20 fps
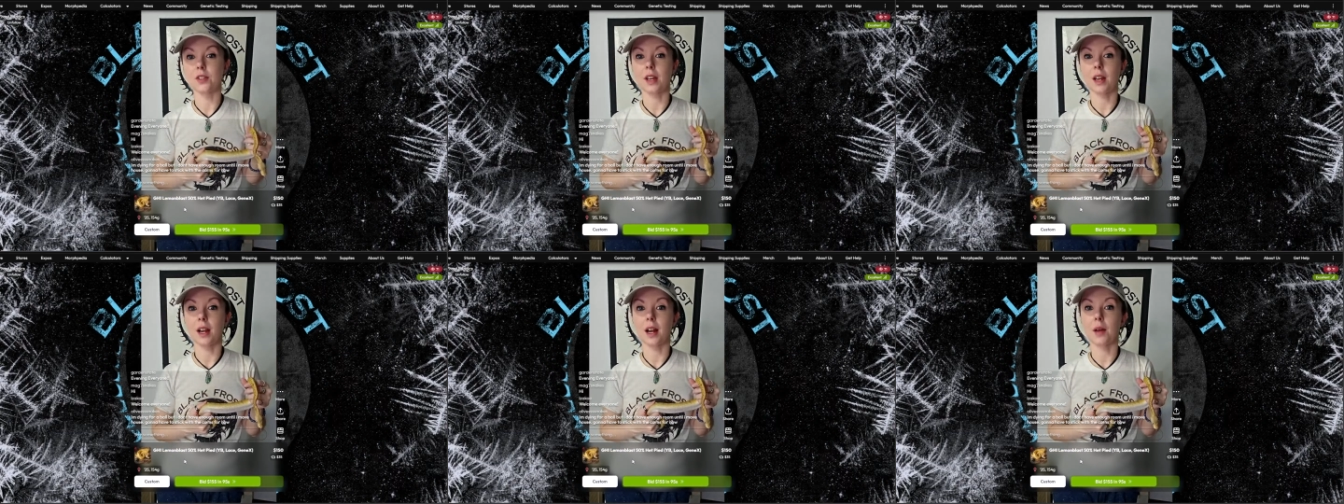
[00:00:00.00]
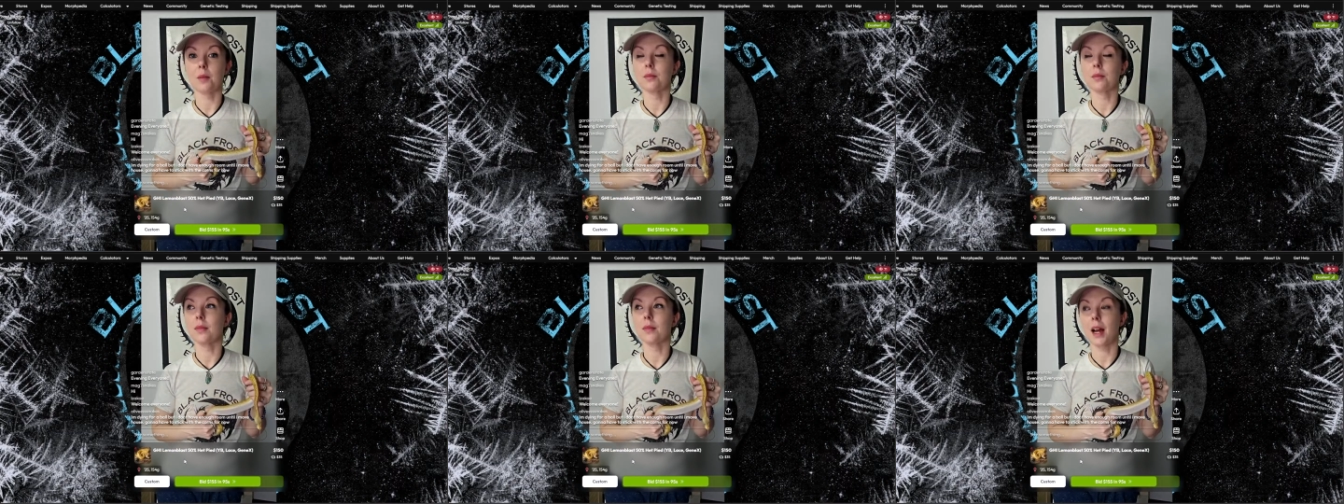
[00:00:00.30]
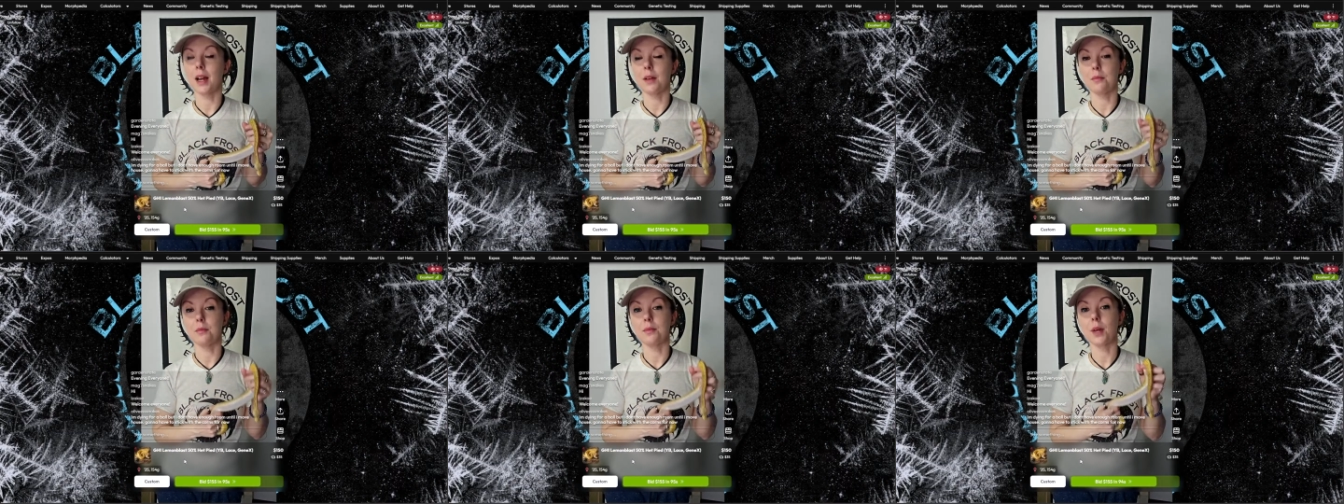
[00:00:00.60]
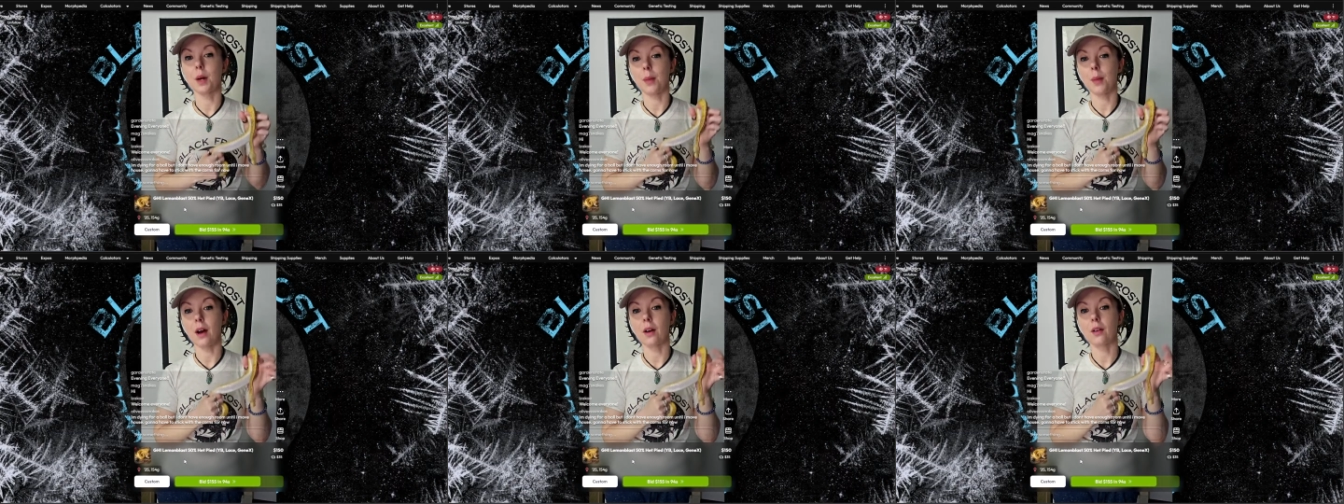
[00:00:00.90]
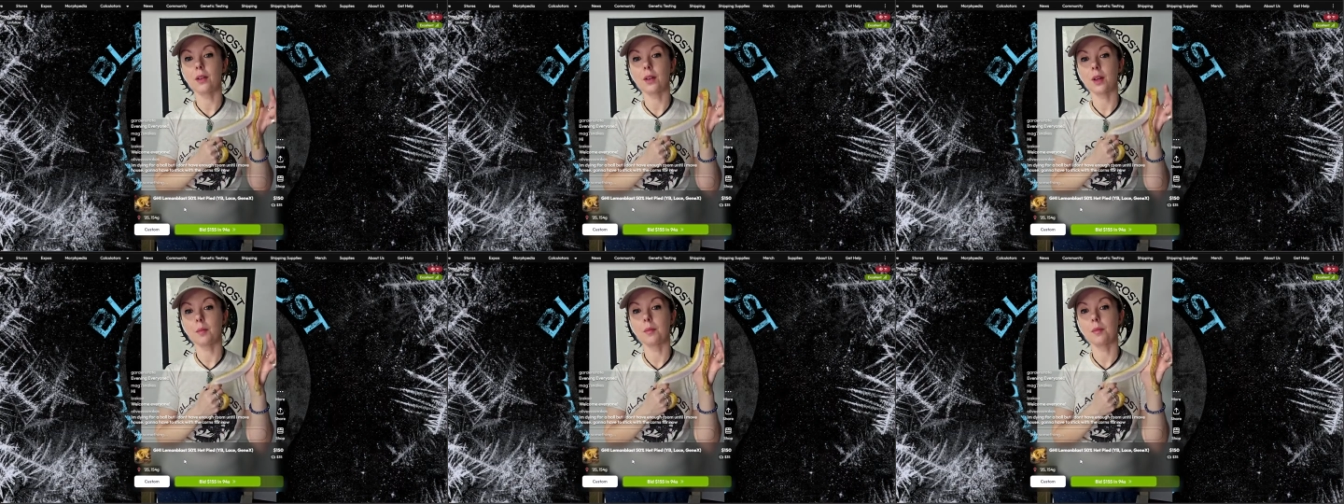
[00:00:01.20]
and I'm
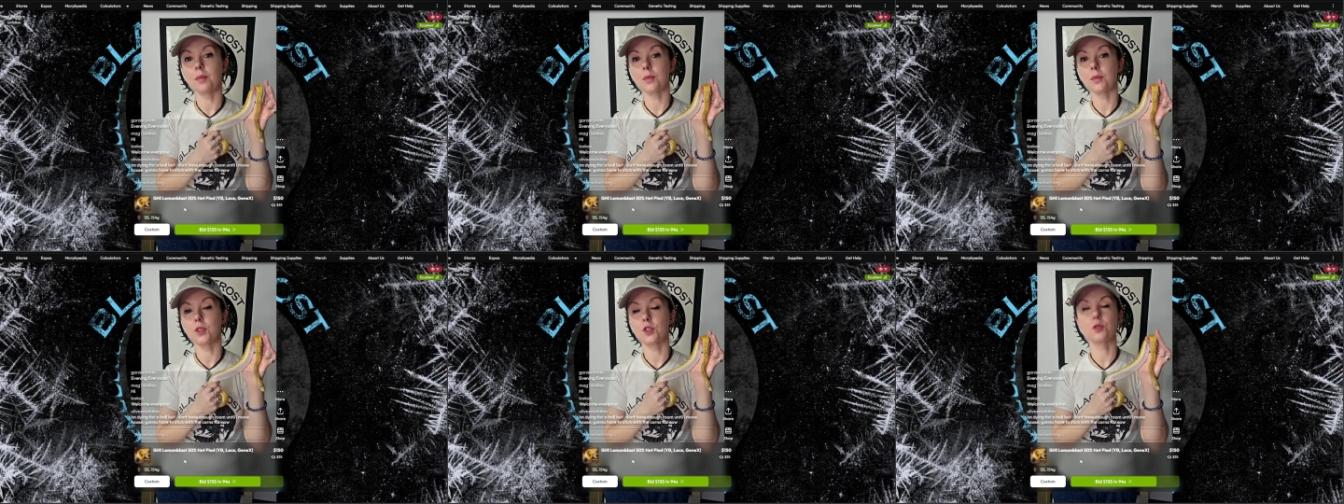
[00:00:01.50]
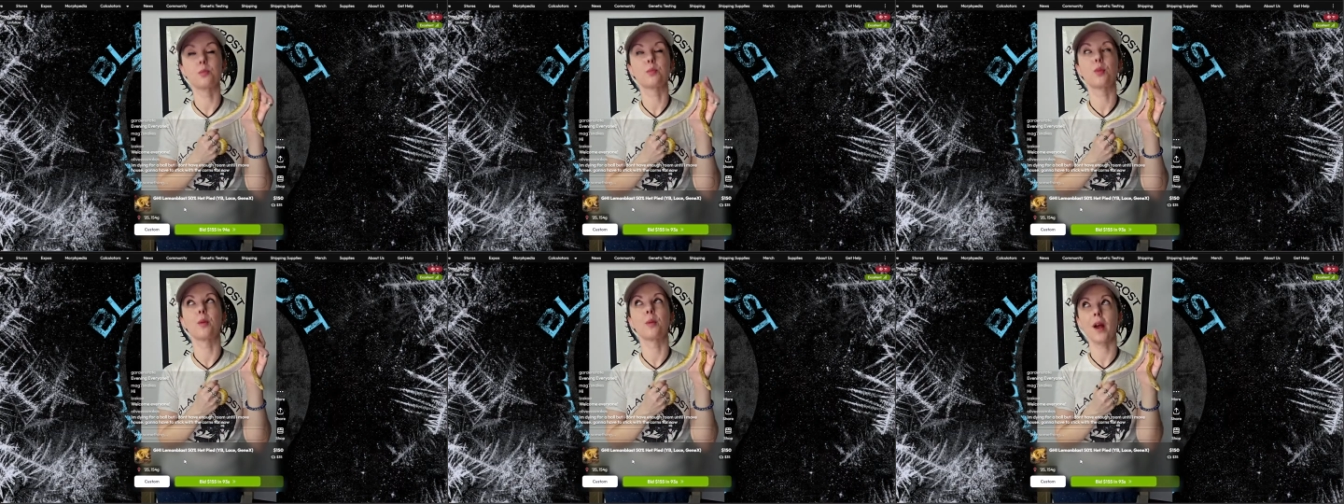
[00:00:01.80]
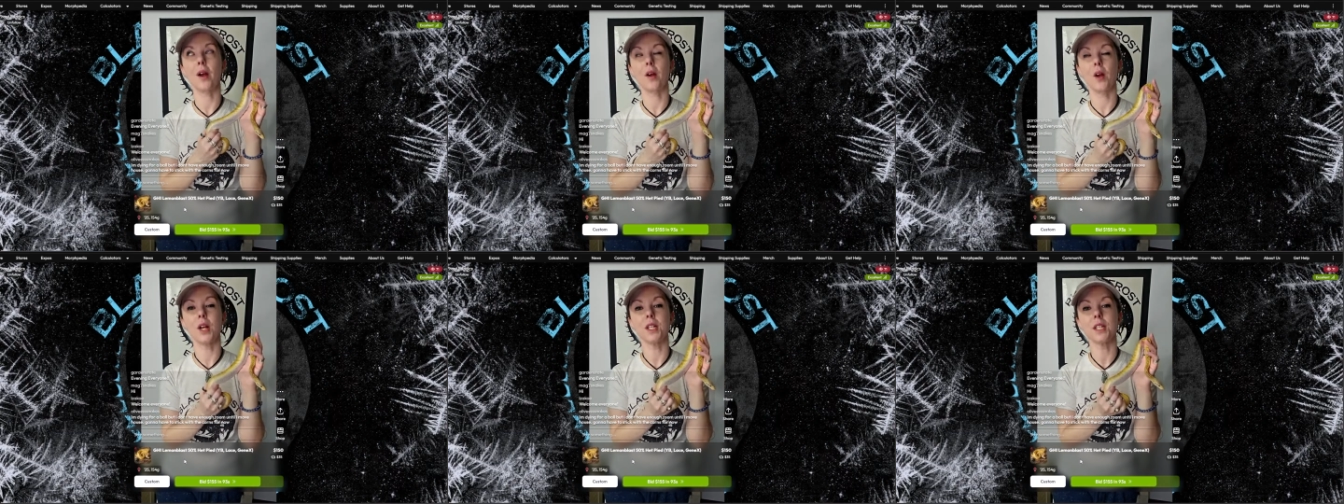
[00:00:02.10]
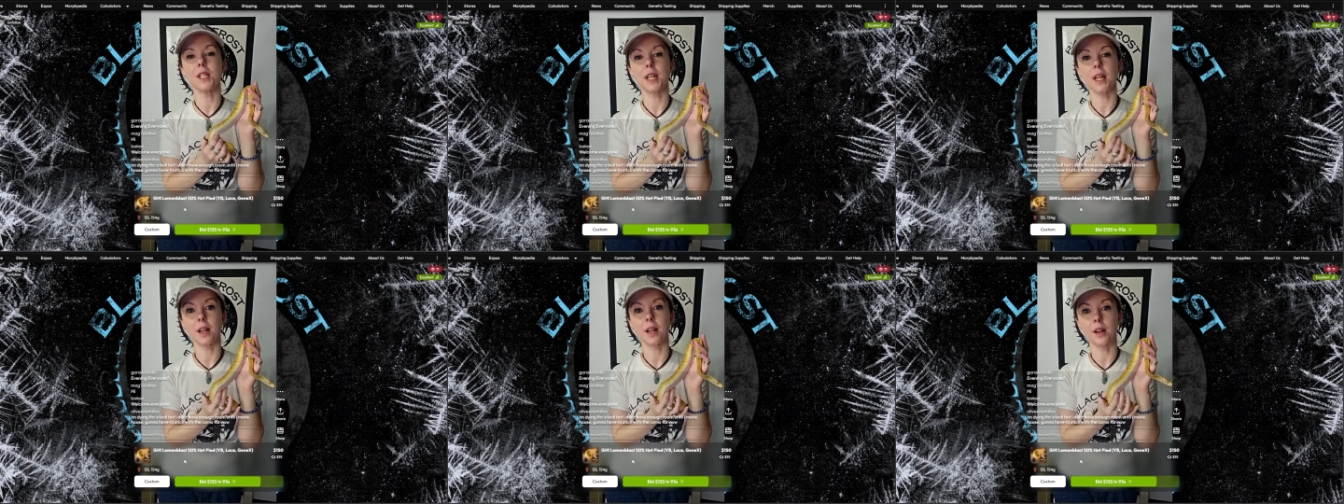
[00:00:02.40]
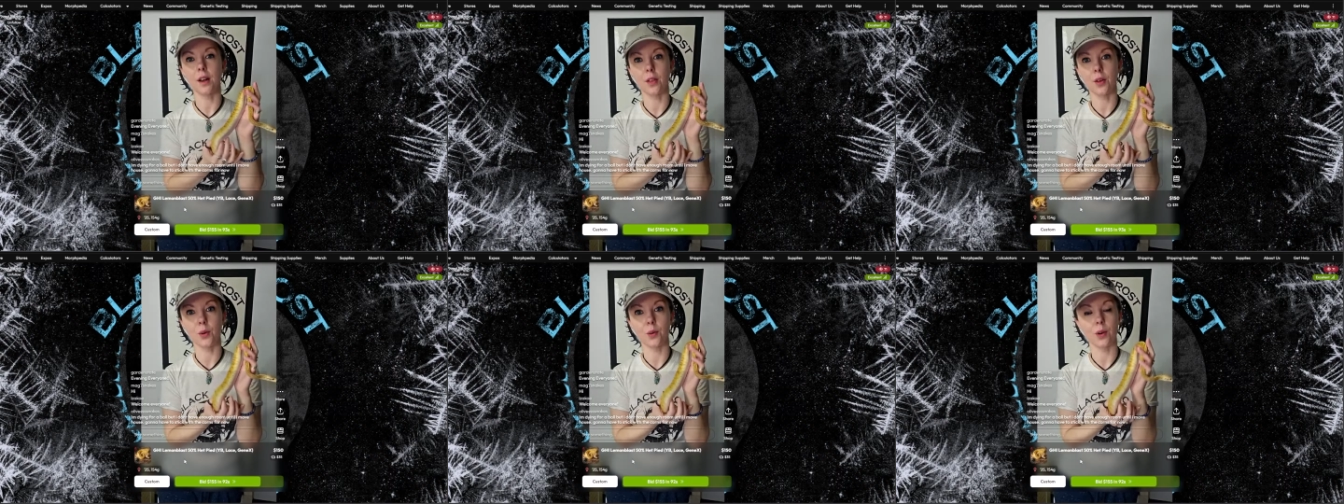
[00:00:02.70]
about preparing to get
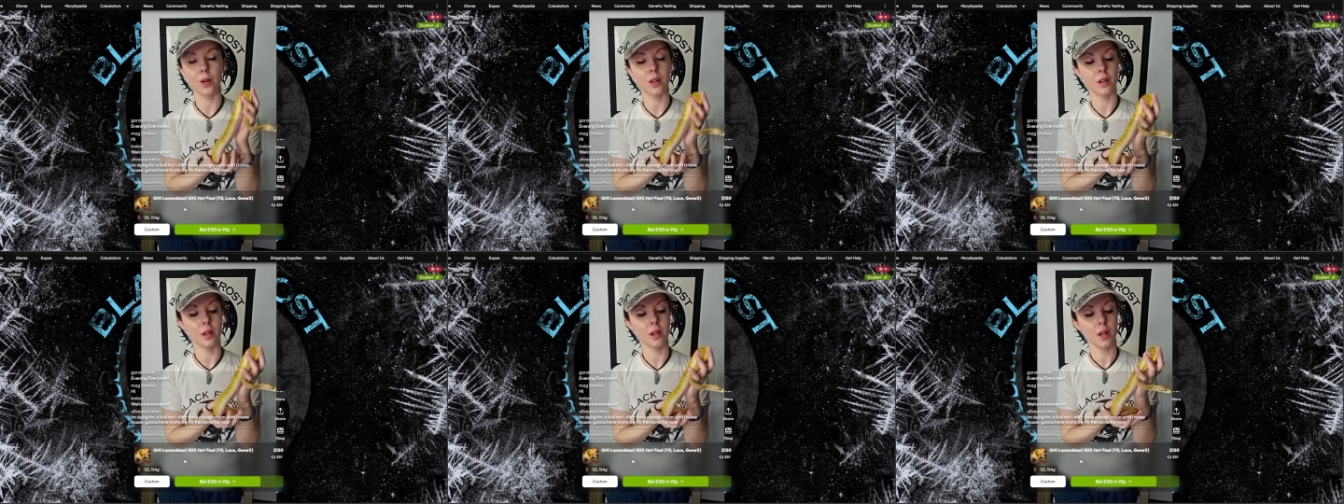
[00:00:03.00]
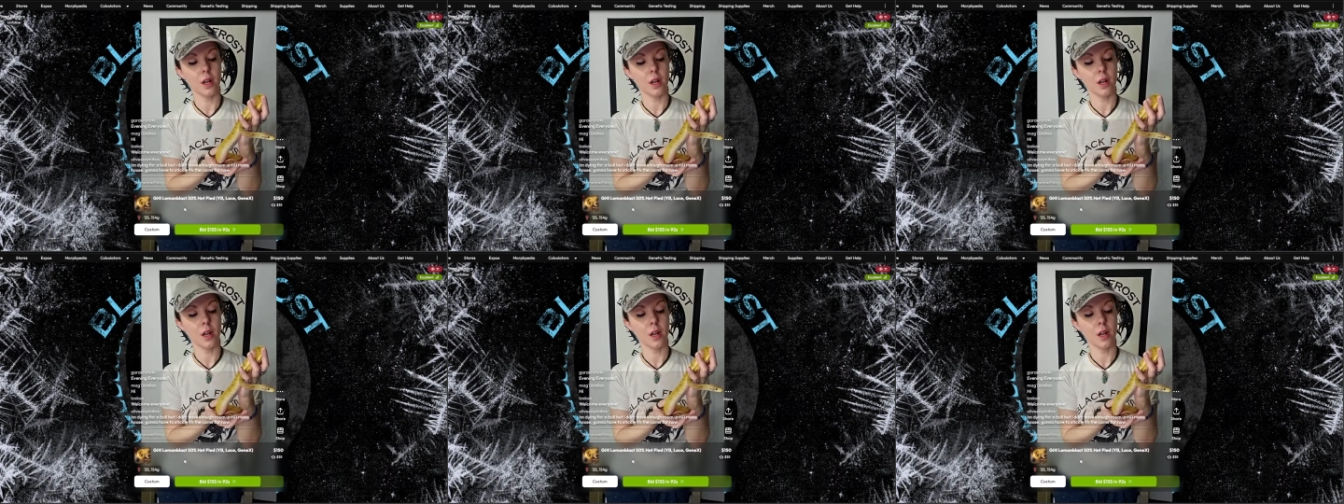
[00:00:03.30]
another one